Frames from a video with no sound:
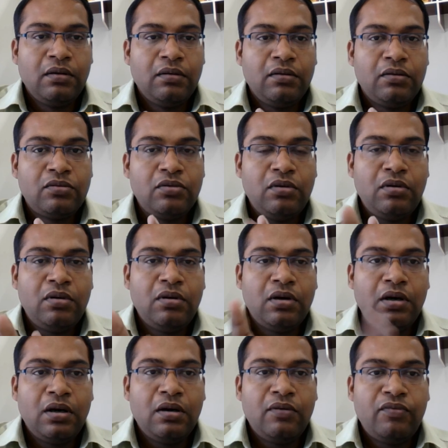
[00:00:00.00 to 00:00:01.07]

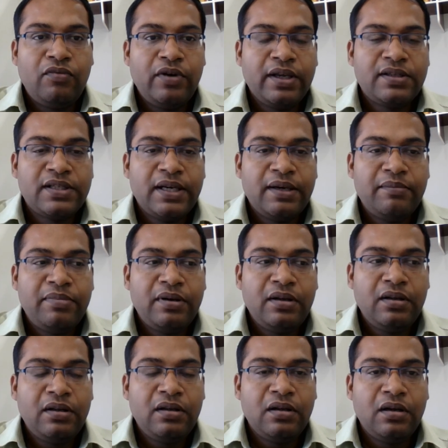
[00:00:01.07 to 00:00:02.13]
So, for
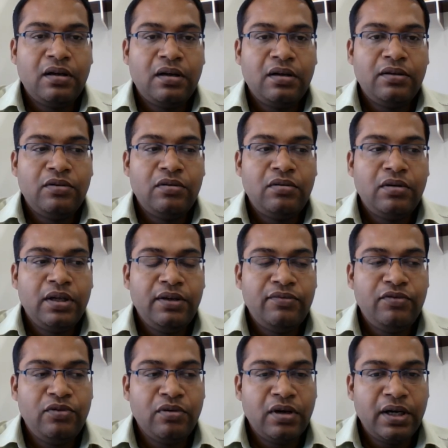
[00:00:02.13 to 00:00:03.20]
example,
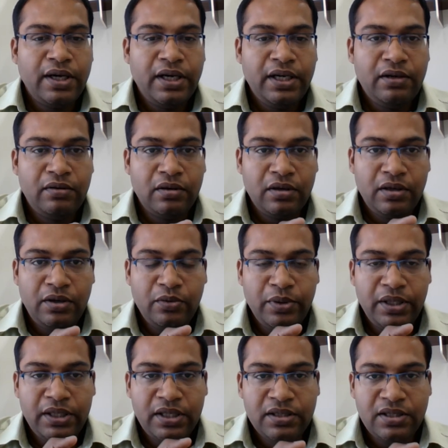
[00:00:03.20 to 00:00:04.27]
if you are
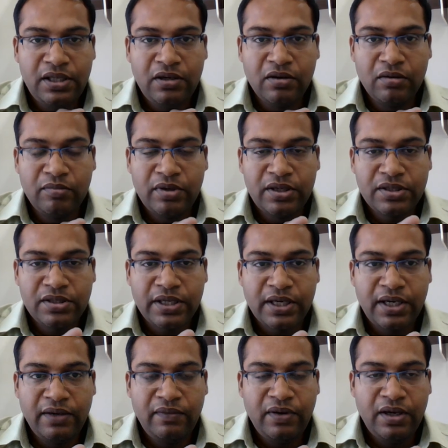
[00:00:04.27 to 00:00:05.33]
doing this e-commerce
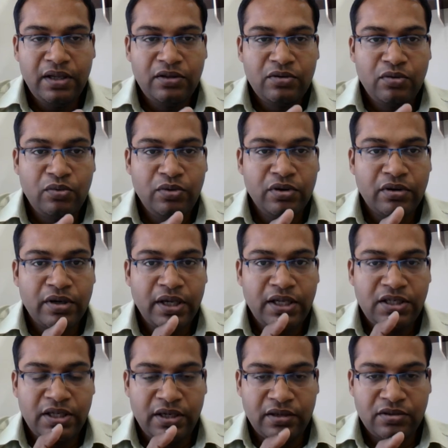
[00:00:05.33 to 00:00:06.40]
activity through your
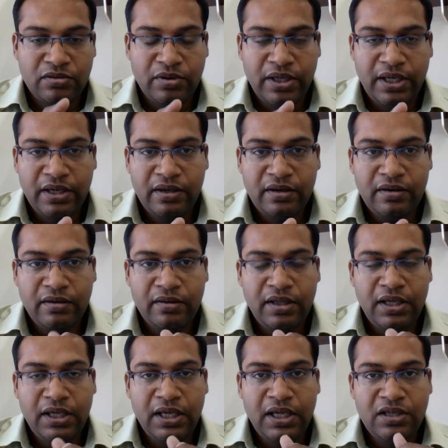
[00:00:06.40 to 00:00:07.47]
agent, so here
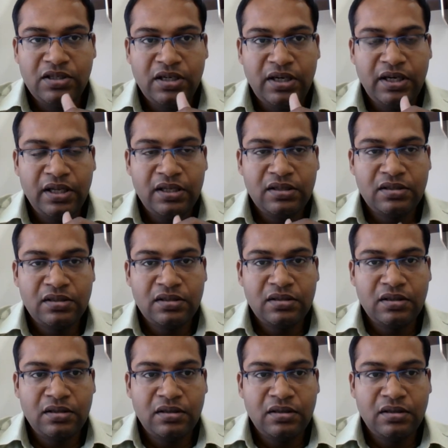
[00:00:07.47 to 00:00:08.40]
the agent is